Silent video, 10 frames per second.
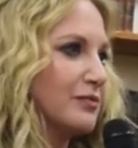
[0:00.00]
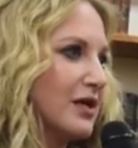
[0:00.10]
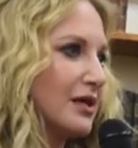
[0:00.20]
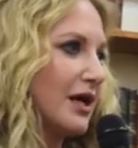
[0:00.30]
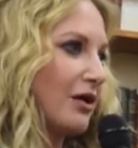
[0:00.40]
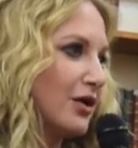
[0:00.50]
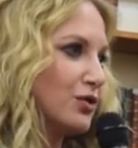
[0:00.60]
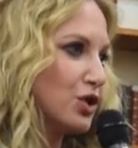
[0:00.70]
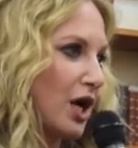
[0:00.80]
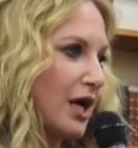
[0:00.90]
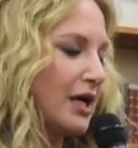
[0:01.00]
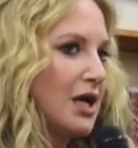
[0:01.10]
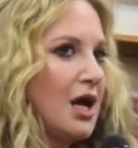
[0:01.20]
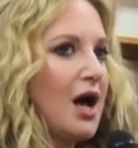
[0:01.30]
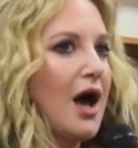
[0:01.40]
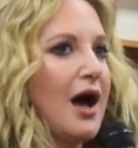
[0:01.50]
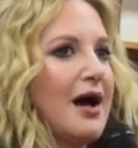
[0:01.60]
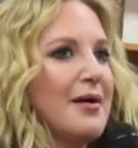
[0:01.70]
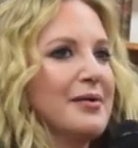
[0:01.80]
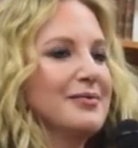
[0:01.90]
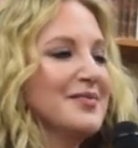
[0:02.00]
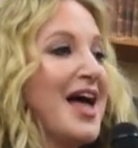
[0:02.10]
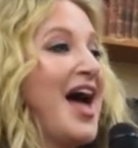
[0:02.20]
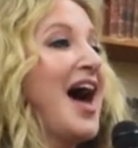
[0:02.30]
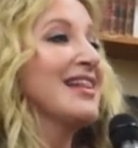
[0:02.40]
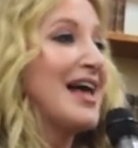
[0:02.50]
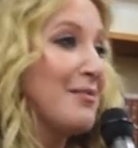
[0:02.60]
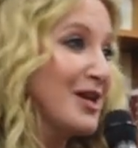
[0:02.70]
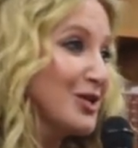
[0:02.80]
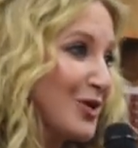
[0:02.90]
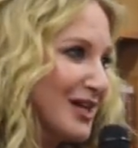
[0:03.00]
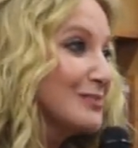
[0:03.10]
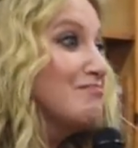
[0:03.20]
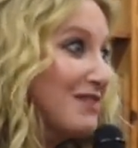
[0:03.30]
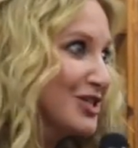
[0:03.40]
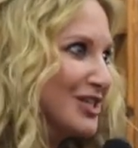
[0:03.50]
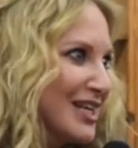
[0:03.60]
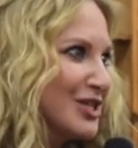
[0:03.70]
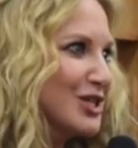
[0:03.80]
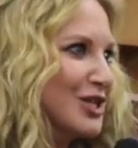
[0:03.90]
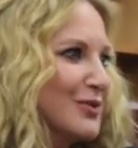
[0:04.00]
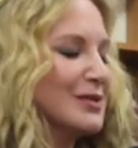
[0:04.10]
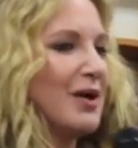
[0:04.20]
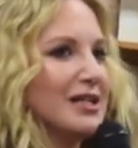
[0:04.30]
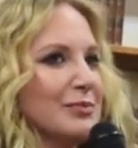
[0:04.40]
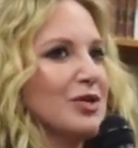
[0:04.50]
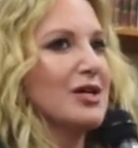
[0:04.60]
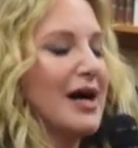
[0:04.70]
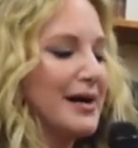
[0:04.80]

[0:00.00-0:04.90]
of being like, are you shy? allow me to draw as much attention to you as possible.